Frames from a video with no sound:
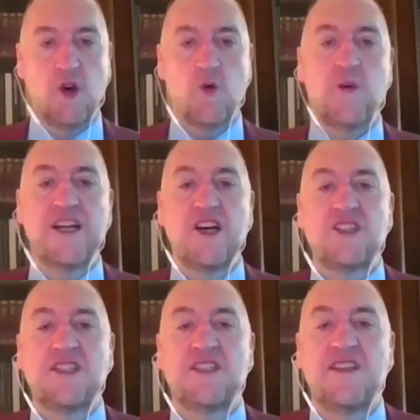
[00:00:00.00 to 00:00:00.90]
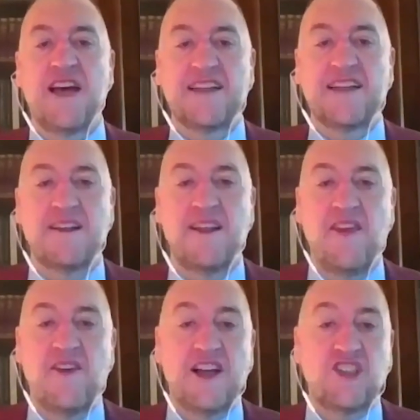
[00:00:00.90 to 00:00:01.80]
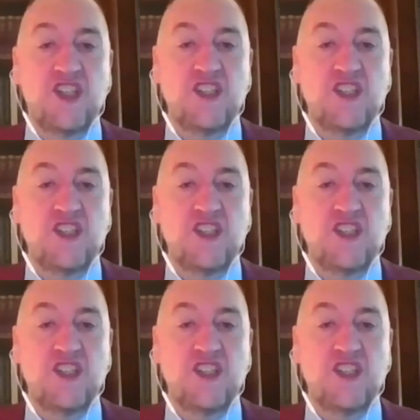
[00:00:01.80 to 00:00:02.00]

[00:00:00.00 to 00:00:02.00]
We noted that there are two